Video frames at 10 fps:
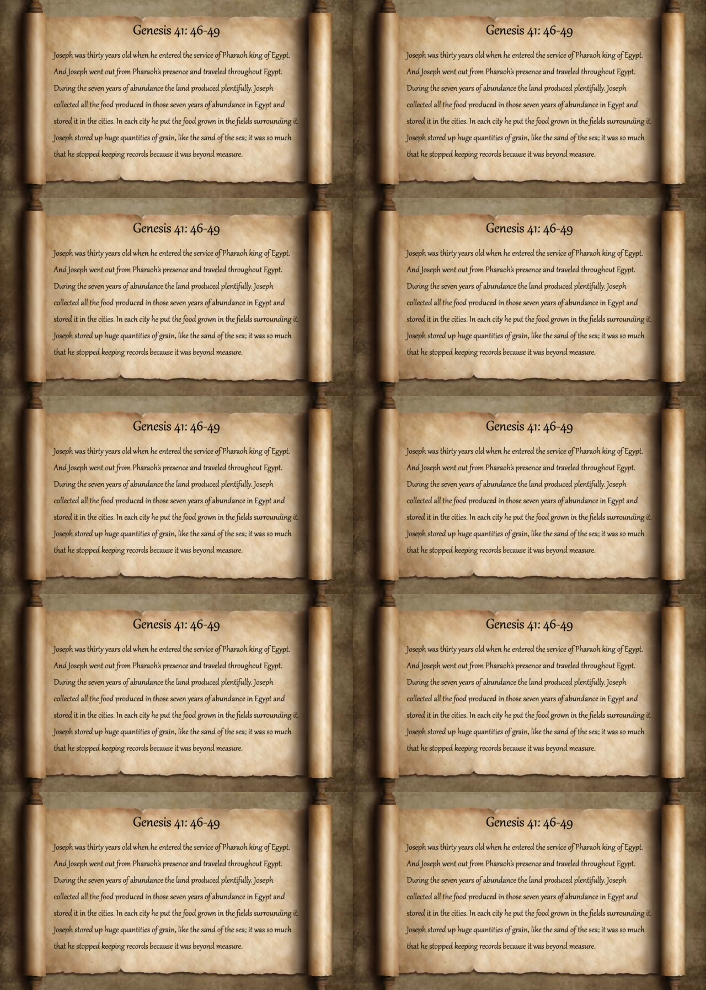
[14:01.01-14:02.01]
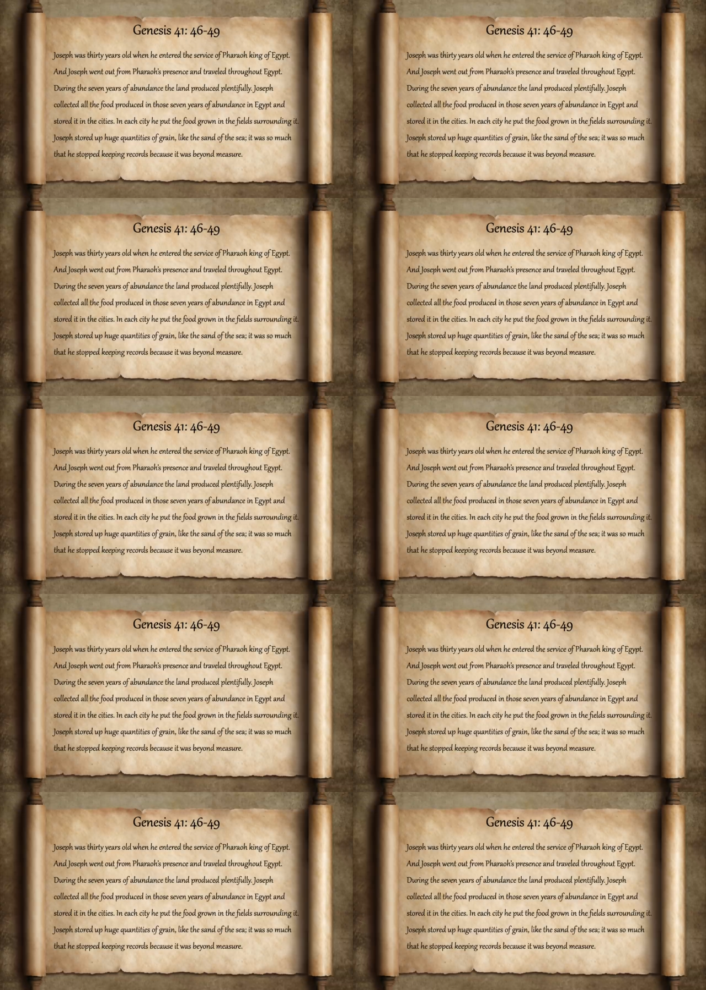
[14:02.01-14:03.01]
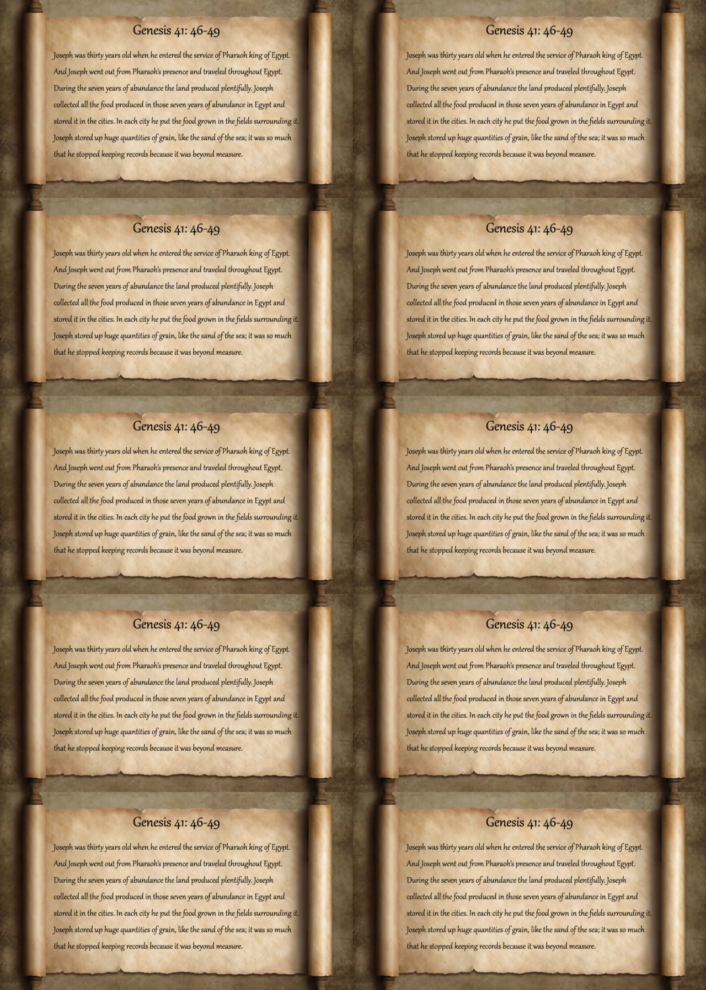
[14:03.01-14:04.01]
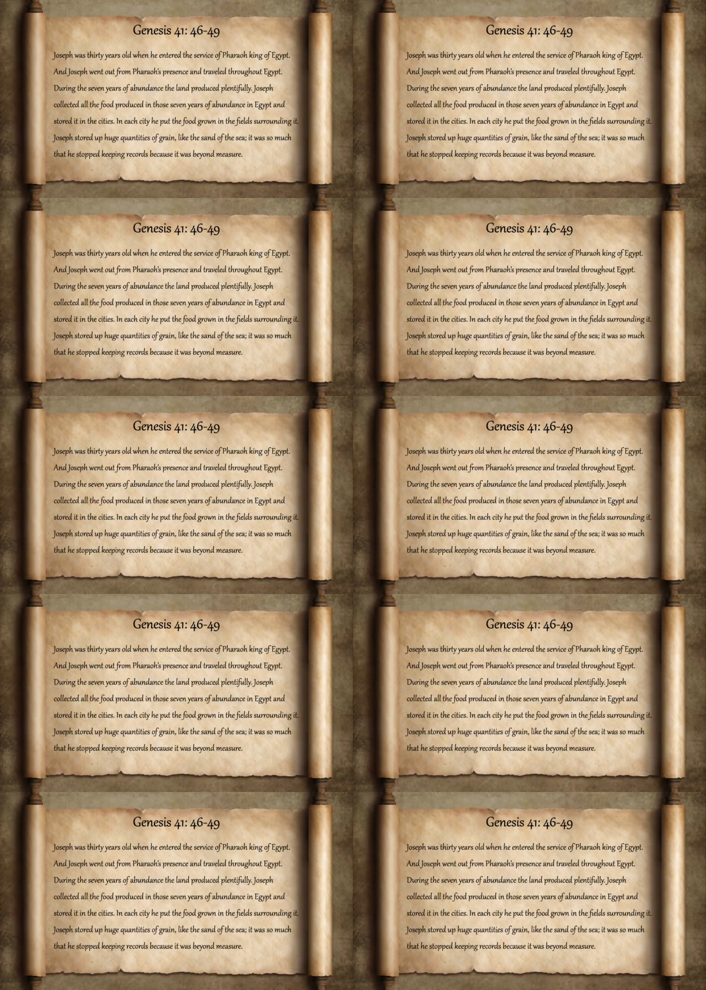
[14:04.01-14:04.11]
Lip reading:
Nobody's mouth can be seen.